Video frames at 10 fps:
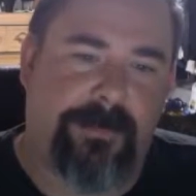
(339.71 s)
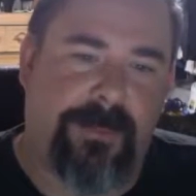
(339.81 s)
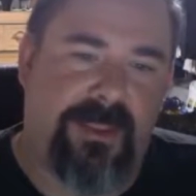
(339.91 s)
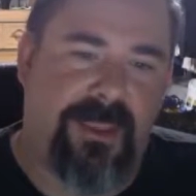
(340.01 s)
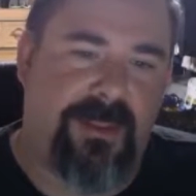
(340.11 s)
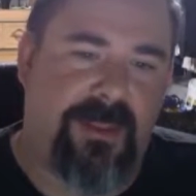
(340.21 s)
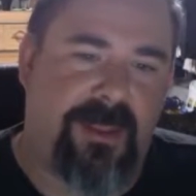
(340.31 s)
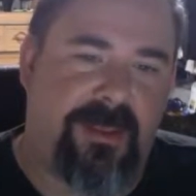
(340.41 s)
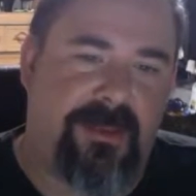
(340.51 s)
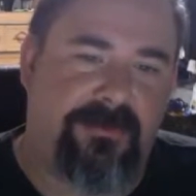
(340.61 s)
He
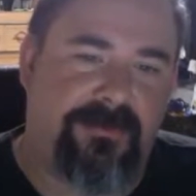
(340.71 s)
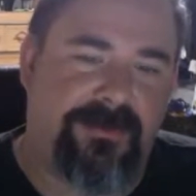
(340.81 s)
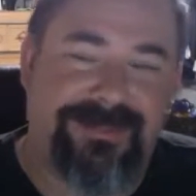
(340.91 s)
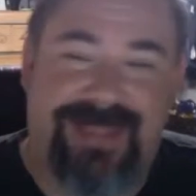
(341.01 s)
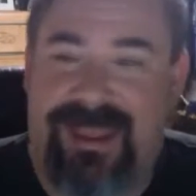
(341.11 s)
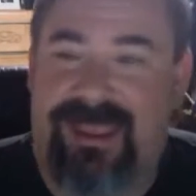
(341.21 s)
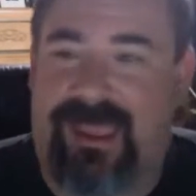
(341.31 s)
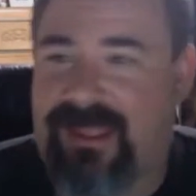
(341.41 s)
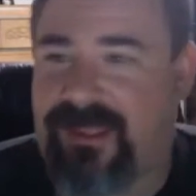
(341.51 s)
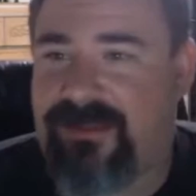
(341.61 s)
was
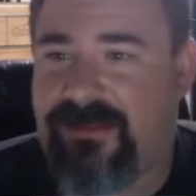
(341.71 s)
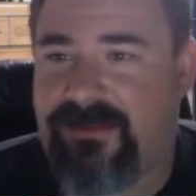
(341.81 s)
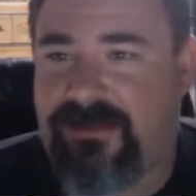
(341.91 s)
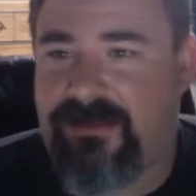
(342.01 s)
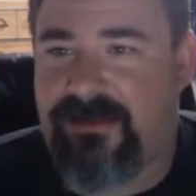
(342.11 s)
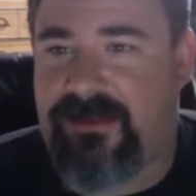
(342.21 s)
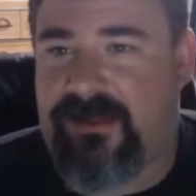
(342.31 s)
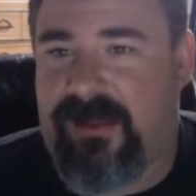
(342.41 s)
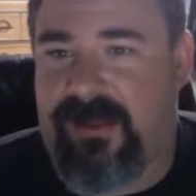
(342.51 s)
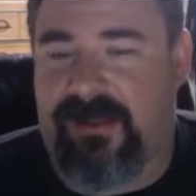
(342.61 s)
dedicated.
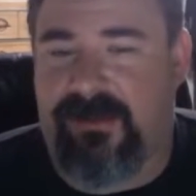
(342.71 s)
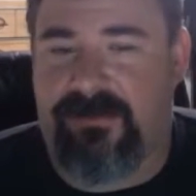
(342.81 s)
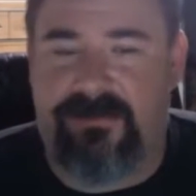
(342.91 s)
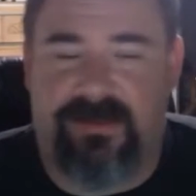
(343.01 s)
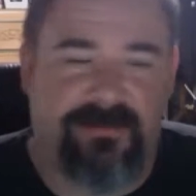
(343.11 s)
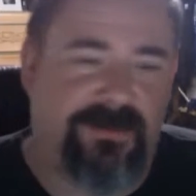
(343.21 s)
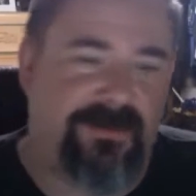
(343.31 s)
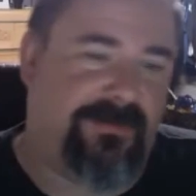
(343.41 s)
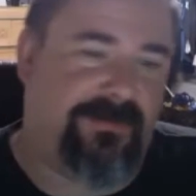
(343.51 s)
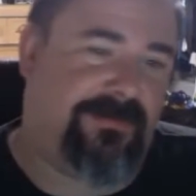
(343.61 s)
He
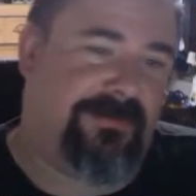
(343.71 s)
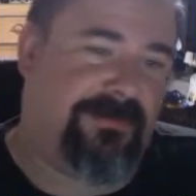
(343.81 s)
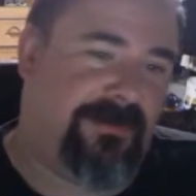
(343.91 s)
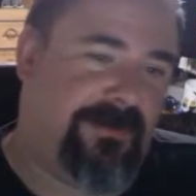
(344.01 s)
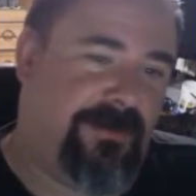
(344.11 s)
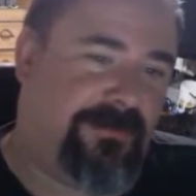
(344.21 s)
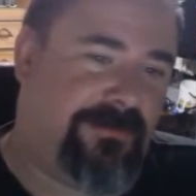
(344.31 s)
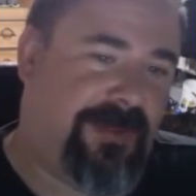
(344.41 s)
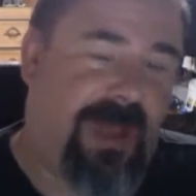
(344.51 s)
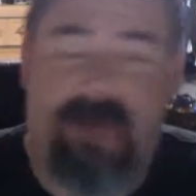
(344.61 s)
was, you know,
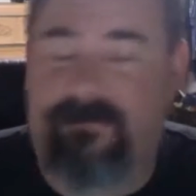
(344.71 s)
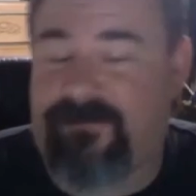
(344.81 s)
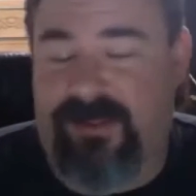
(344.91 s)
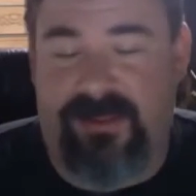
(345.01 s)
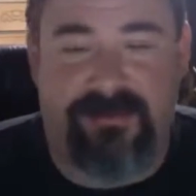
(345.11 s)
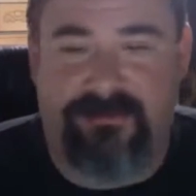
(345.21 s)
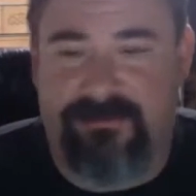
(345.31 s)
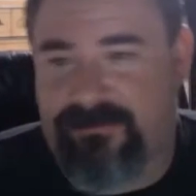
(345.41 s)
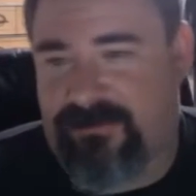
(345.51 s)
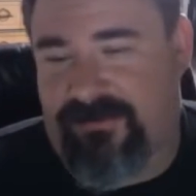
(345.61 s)
confident.
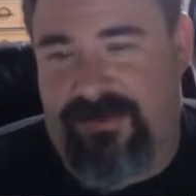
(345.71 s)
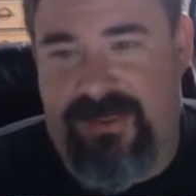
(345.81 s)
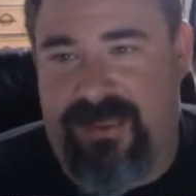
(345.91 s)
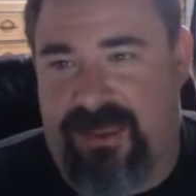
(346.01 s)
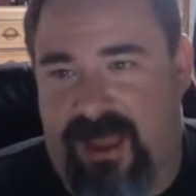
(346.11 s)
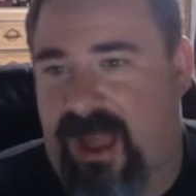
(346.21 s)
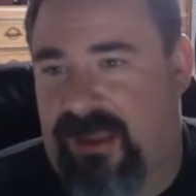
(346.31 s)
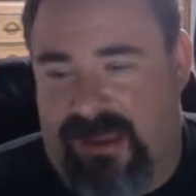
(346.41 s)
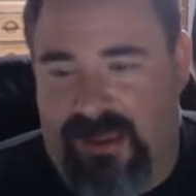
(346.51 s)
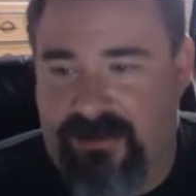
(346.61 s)
If anything,
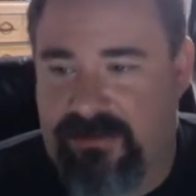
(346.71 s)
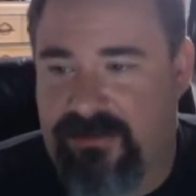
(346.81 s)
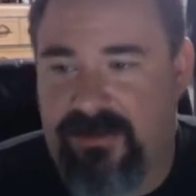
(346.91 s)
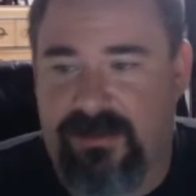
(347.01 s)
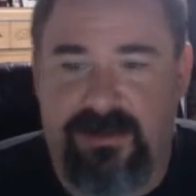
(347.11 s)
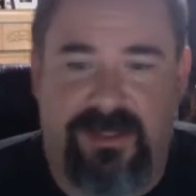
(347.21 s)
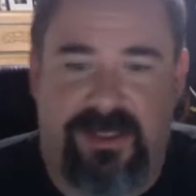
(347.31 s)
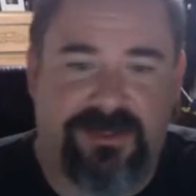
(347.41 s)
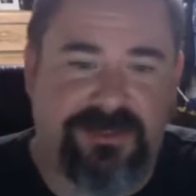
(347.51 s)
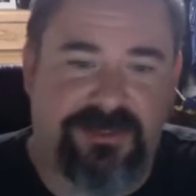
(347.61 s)
cocky.
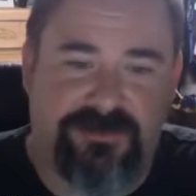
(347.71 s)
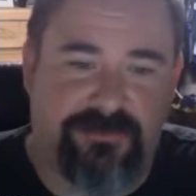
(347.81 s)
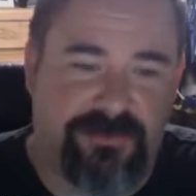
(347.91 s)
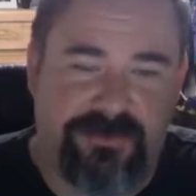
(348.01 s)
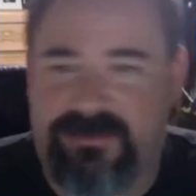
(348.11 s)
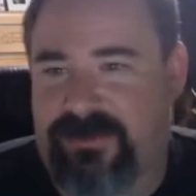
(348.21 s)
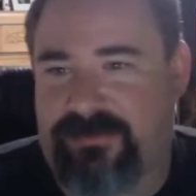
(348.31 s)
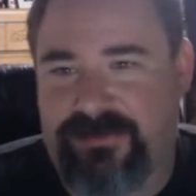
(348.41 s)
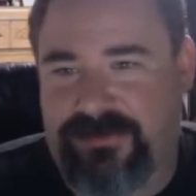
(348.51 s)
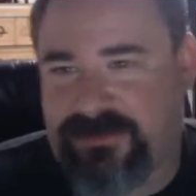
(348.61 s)
He
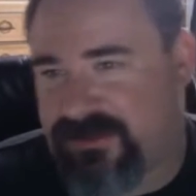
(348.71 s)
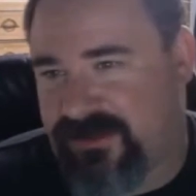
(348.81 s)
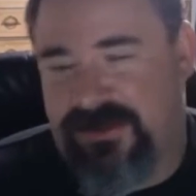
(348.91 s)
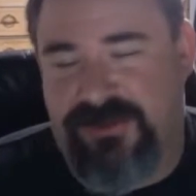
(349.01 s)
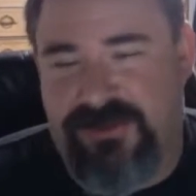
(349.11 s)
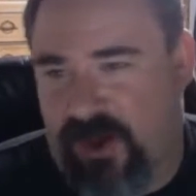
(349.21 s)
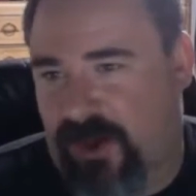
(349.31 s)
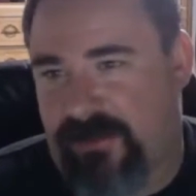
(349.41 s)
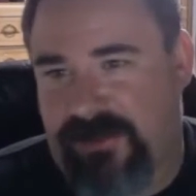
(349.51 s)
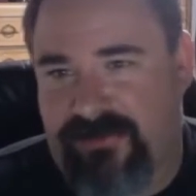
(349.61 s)
was just
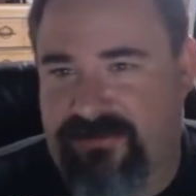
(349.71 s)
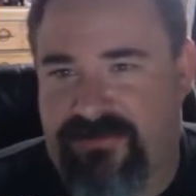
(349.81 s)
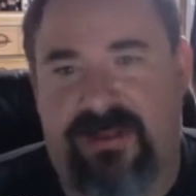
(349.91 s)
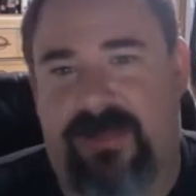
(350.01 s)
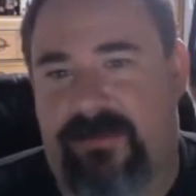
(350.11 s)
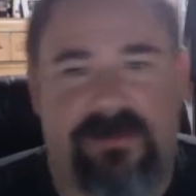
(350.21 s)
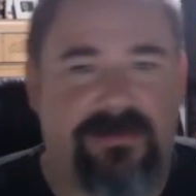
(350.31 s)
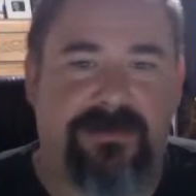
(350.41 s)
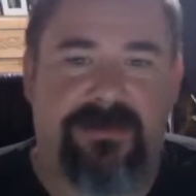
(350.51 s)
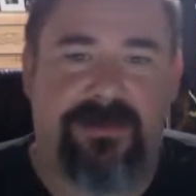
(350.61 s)
determined,
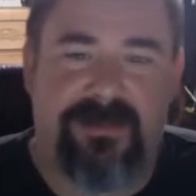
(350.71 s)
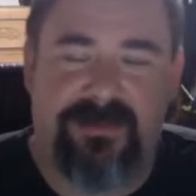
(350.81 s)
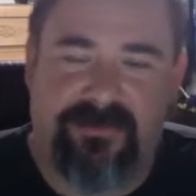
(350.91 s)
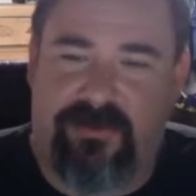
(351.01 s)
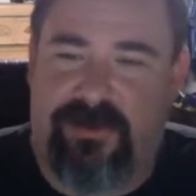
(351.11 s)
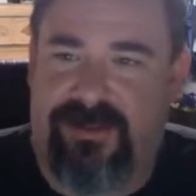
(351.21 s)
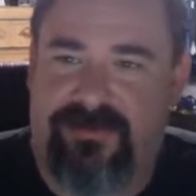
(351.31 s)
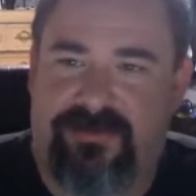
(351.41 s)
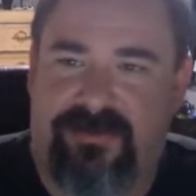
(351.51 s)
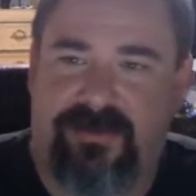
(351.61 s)
stubborn. These are all
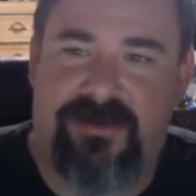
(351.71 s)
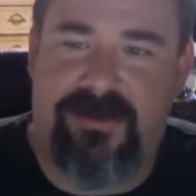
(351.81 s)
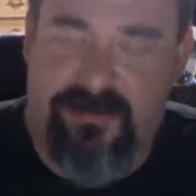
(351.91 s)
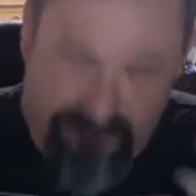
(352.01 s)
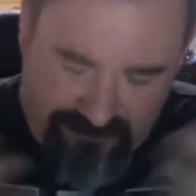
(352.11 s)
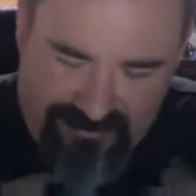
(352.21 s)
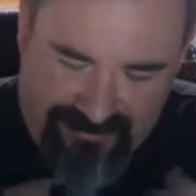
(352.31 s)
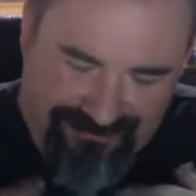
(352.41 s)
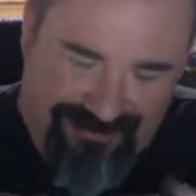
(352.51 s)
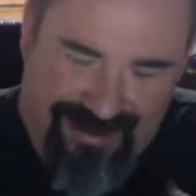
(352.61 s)

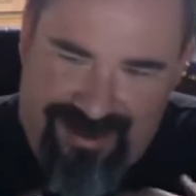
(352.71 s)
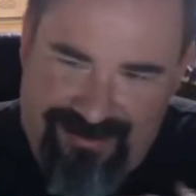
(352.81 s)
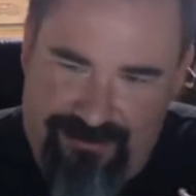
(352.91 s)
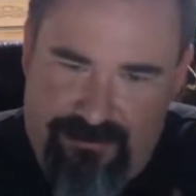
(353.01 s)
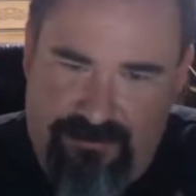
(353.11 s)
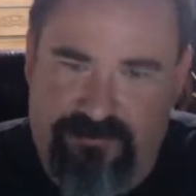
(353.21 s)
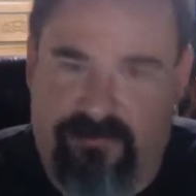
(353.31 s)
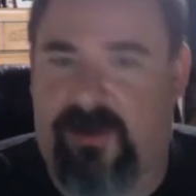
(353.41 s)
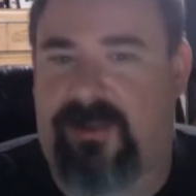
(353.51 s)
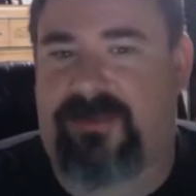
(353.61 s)
inside emotional
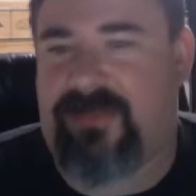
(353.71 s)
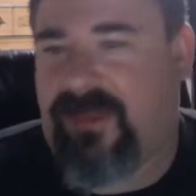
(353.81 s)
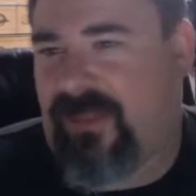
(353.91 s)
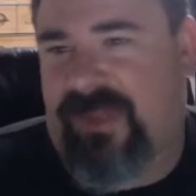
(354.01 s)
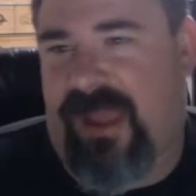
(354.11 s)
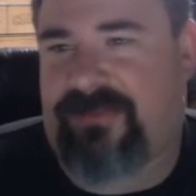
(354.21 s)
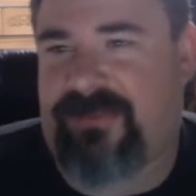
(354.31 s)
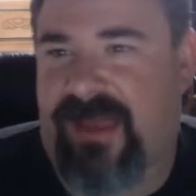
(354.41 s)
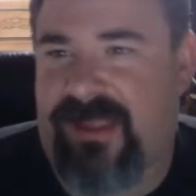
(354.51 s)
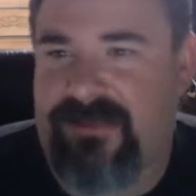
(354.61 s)
qualities. On the
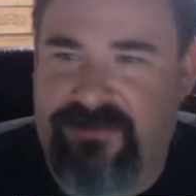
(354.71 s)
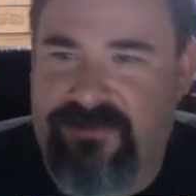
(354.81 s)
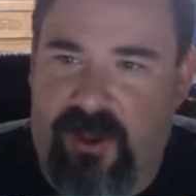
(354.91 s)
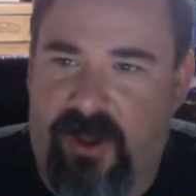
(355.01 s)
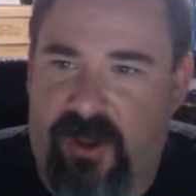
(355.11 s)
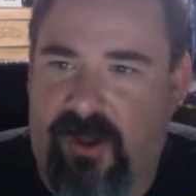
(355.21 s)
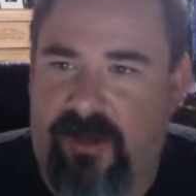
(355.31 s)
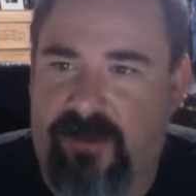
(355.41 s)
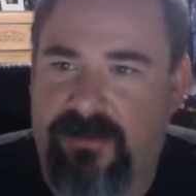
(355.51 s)
outside, tall,